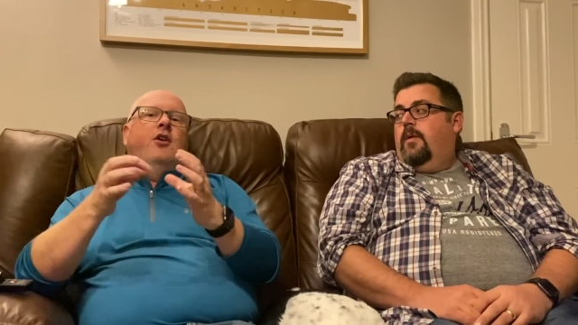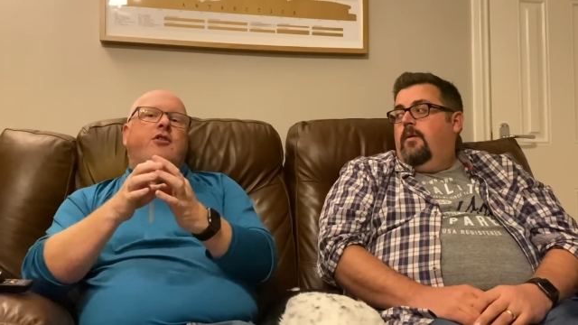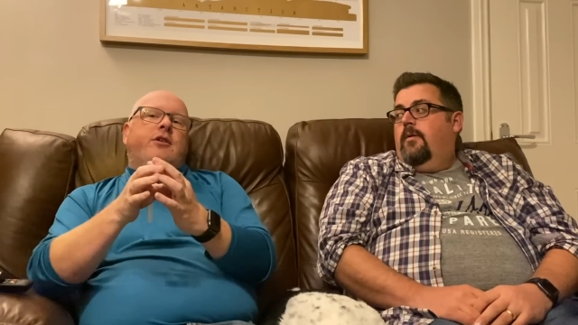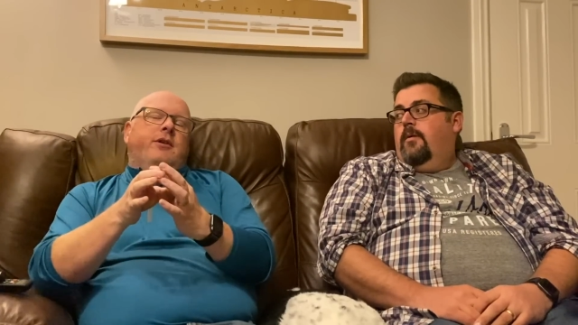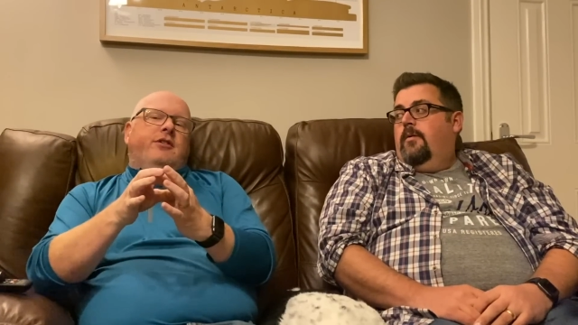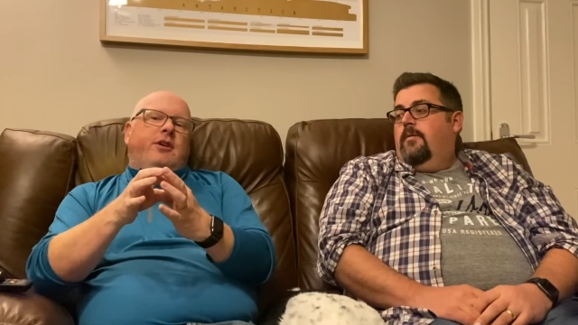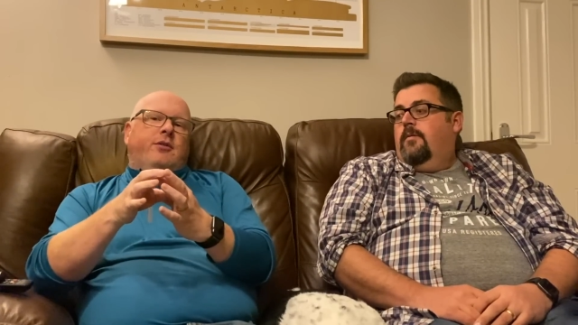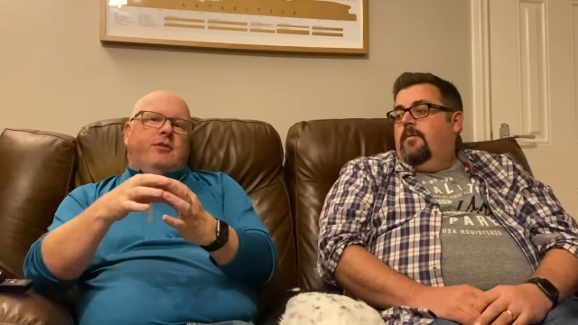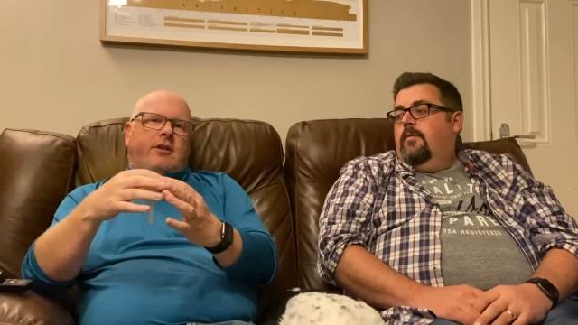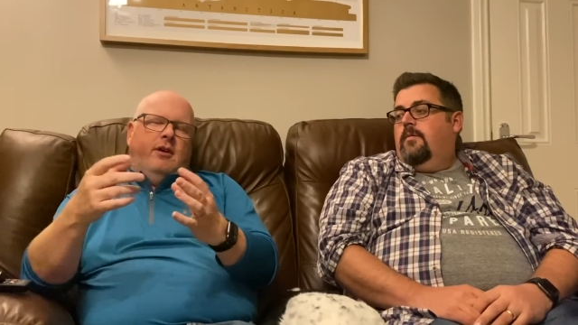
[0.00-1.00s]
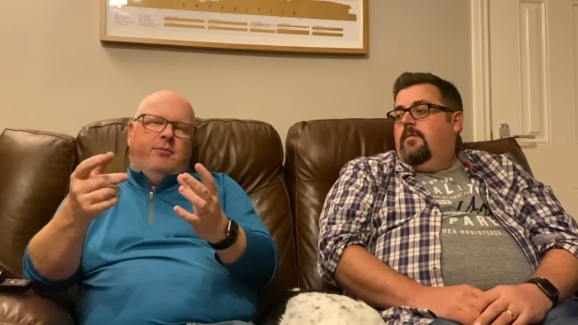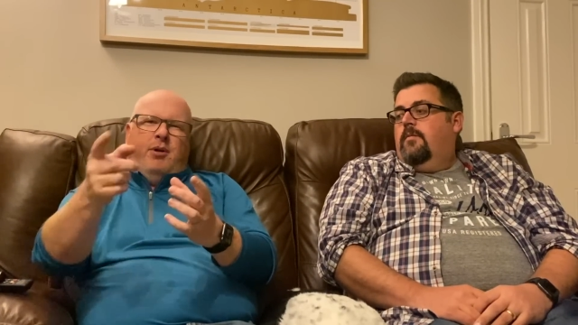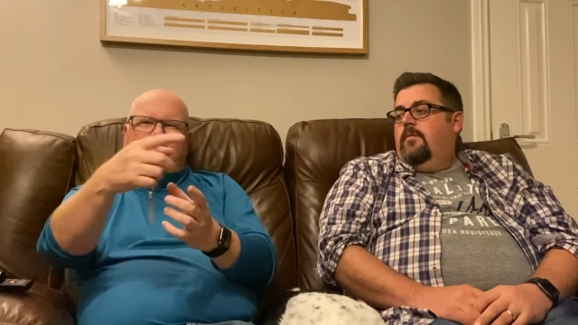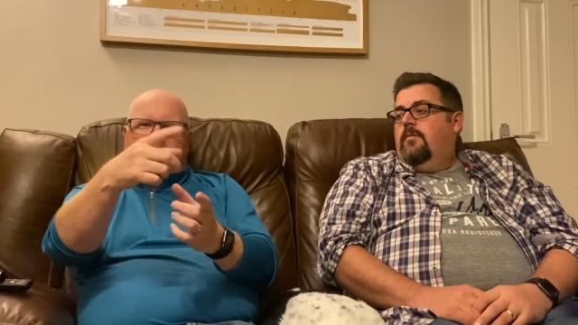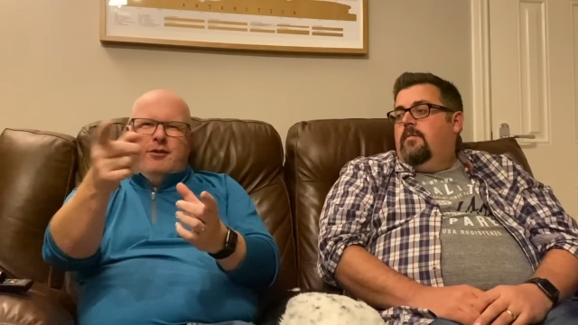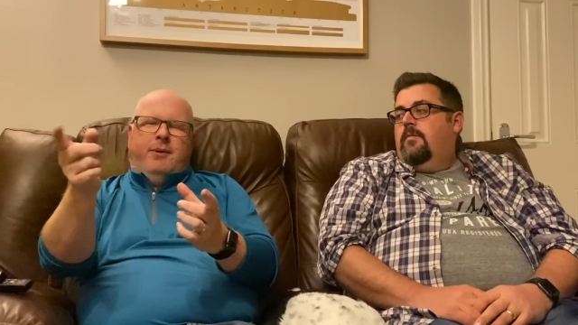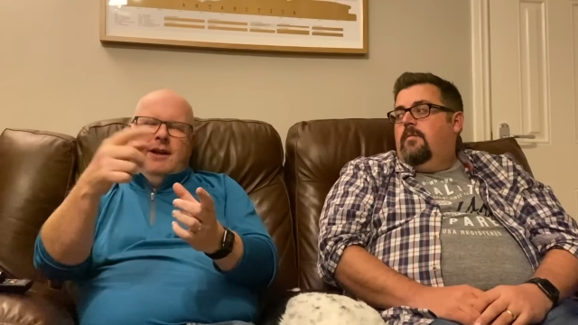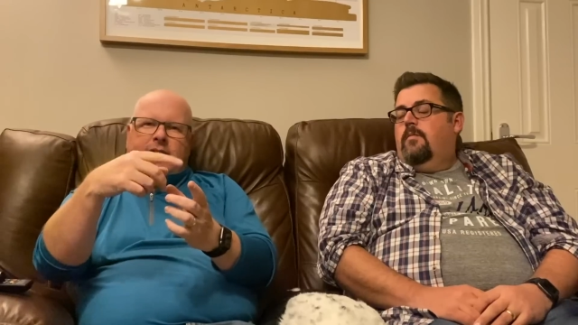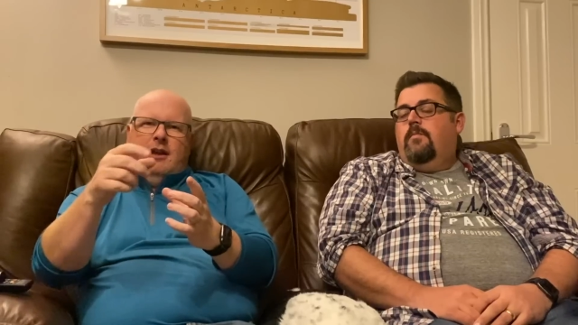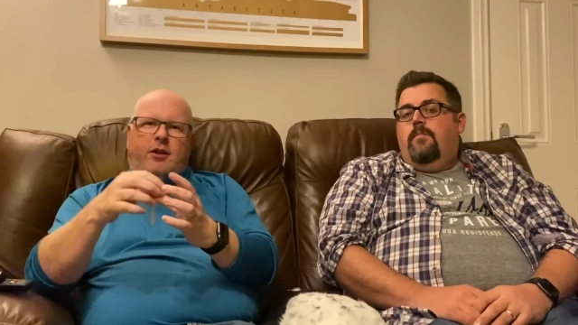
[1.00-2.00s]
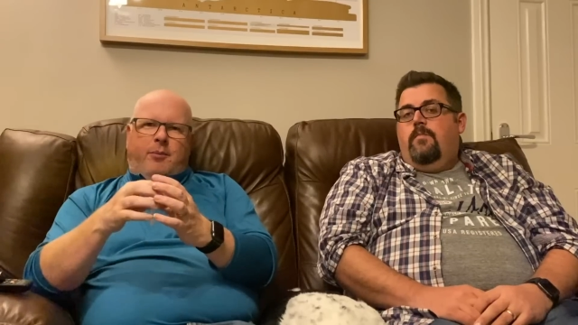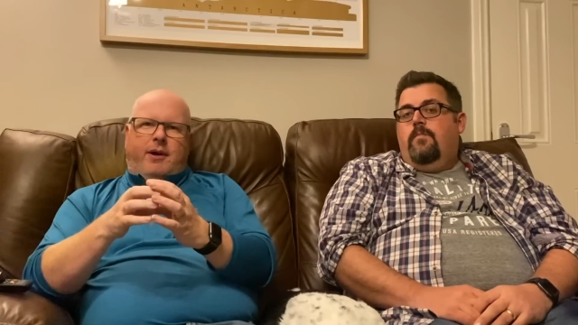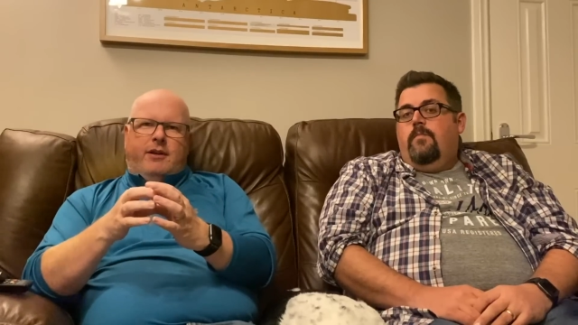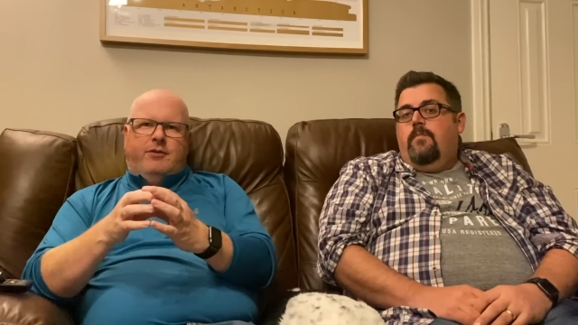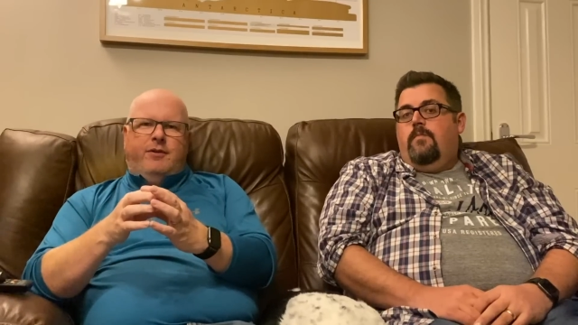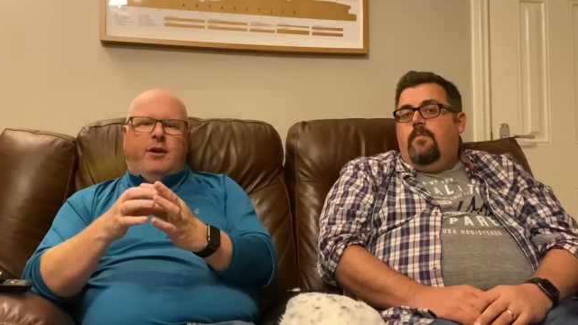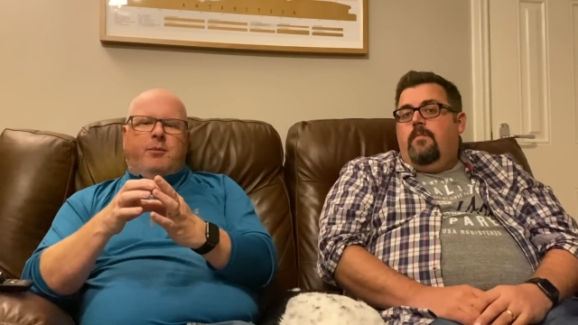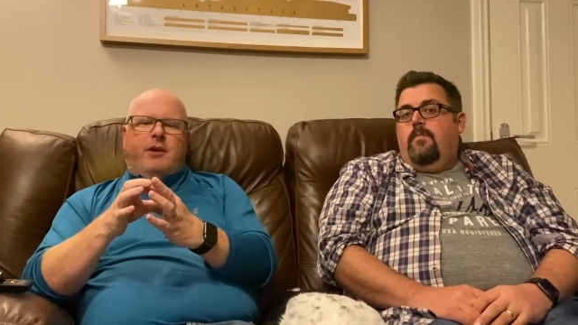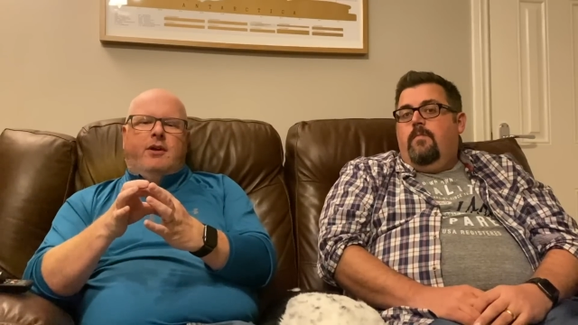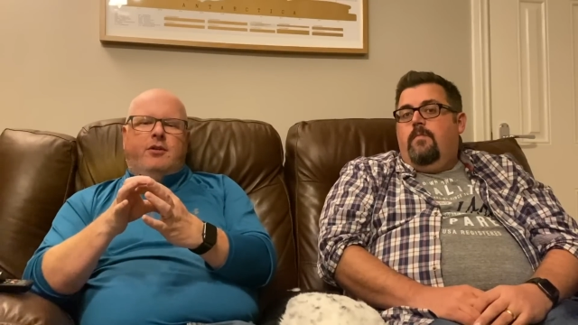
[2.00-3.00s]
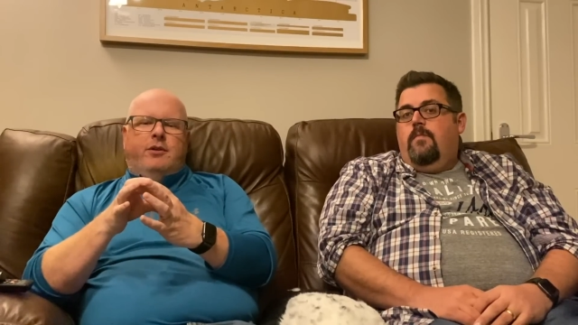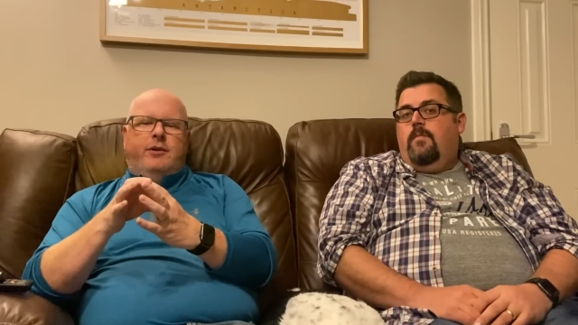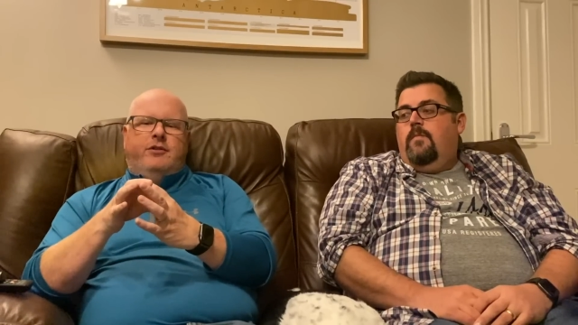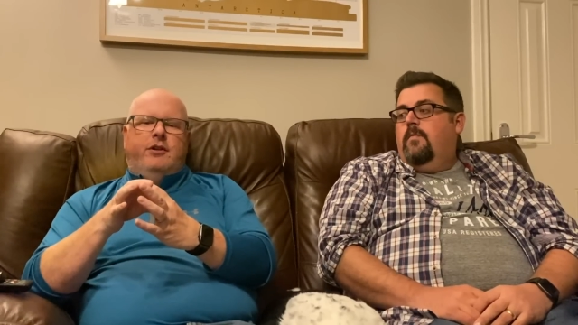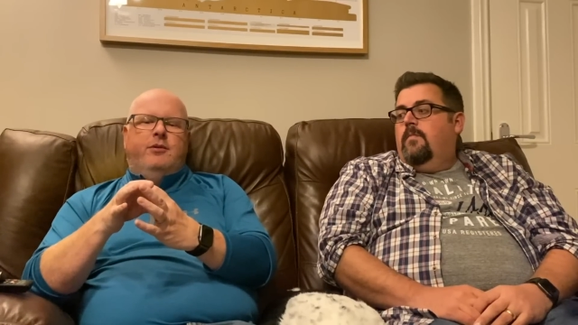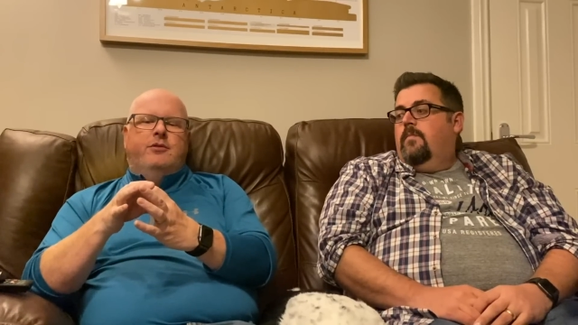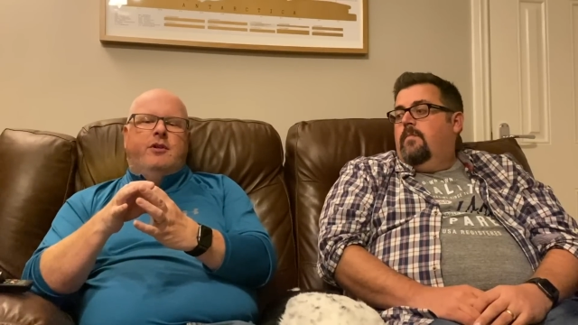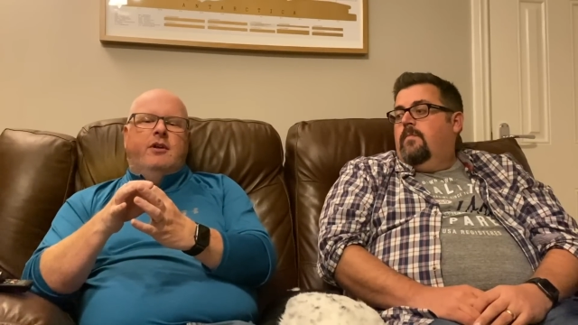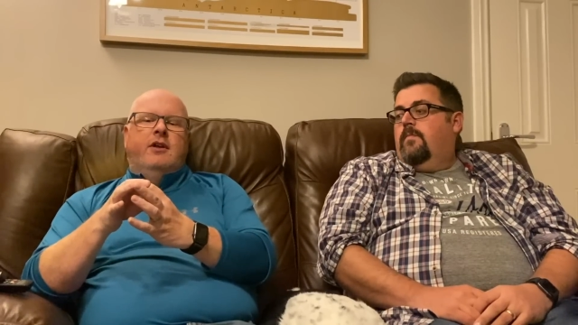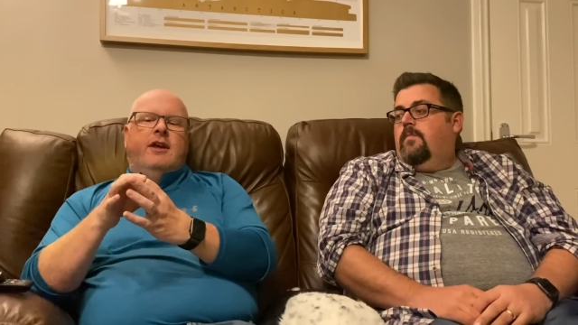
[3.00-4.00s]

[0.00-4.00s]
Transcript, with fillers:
Speaker 1: conduit's used. i Uh, probably explained it in another part of this video, but the conduit's used